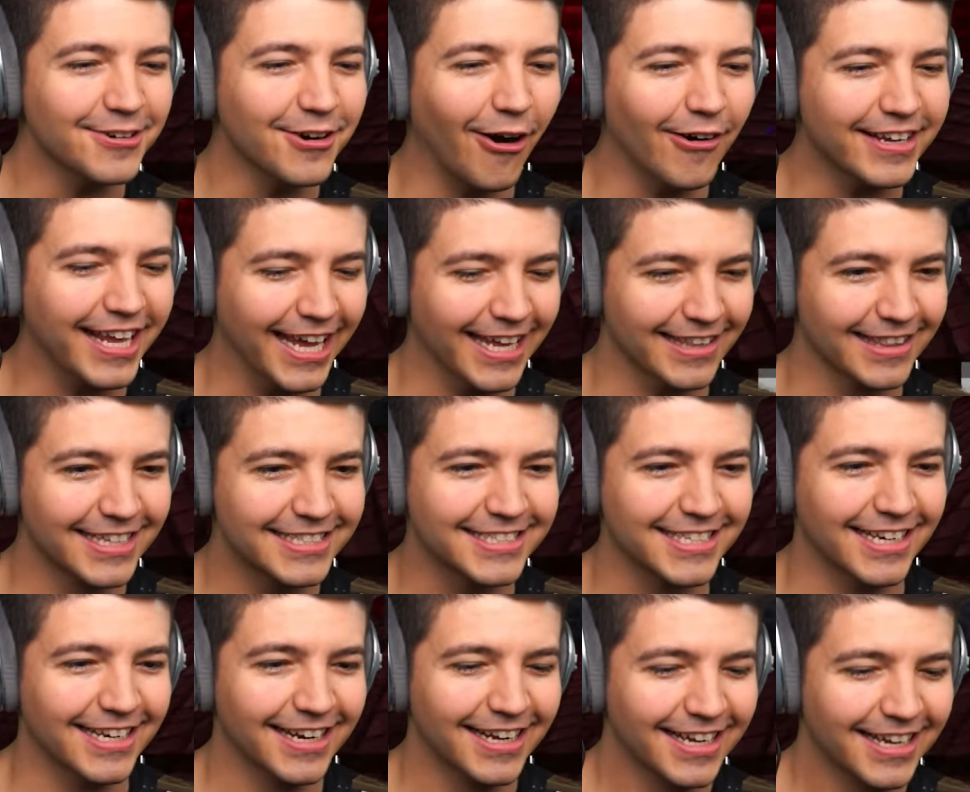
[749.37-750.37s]
dude, okay,
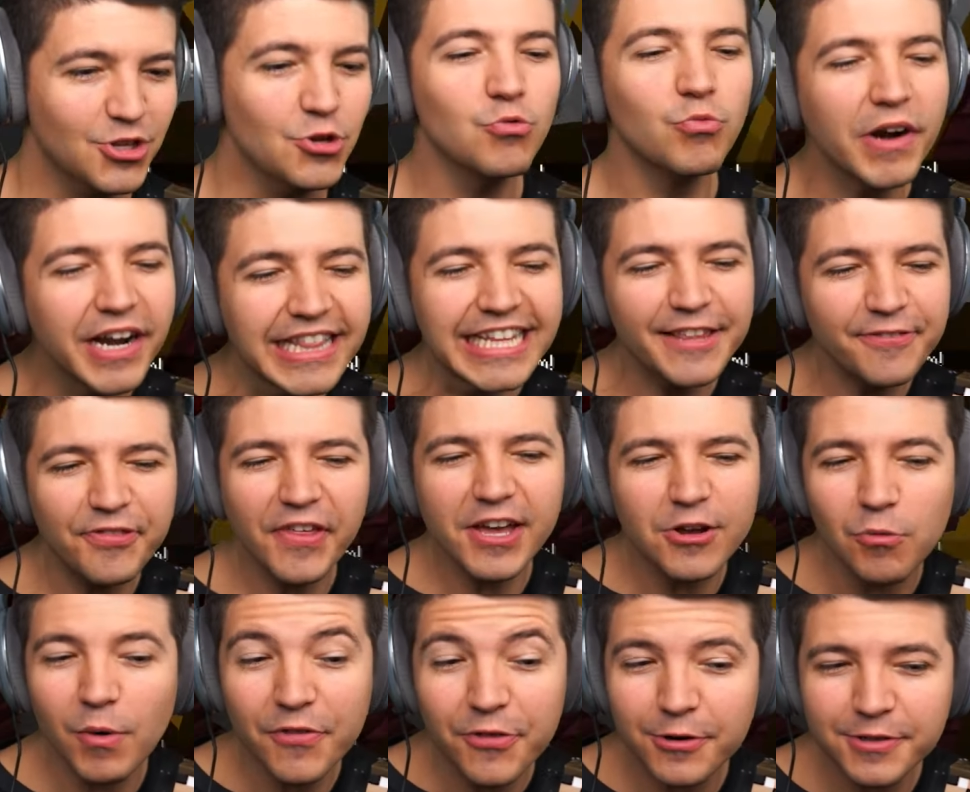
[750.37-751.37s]
listen. You really
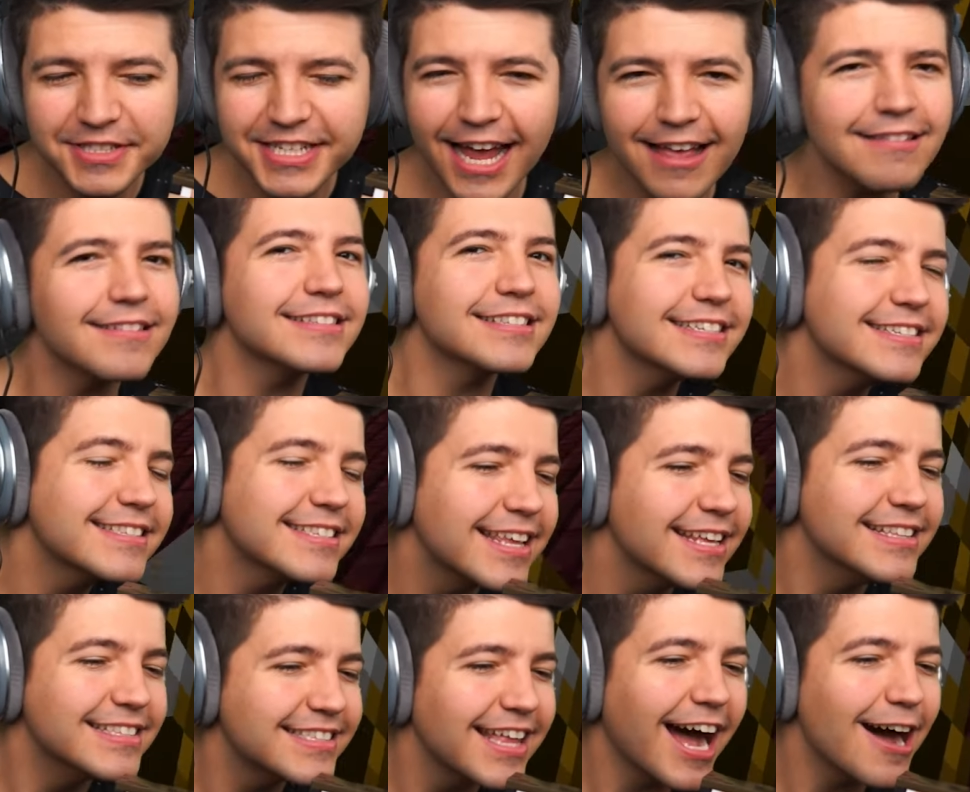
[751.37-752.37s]
think wither skeletons
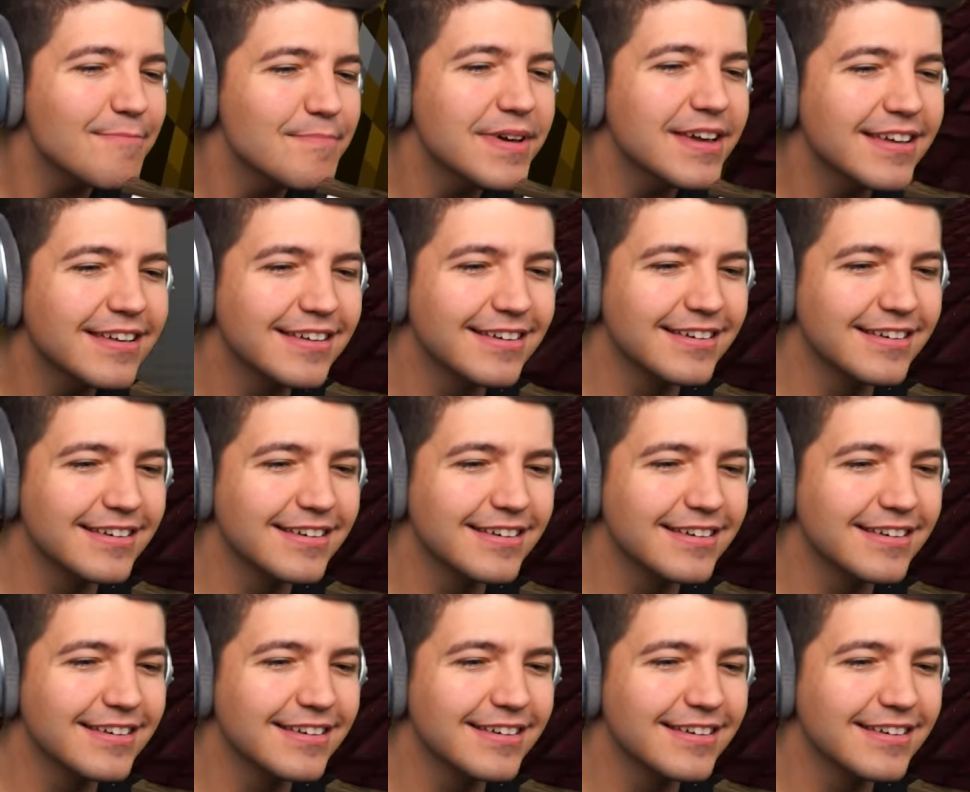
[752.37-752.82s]
can stop me?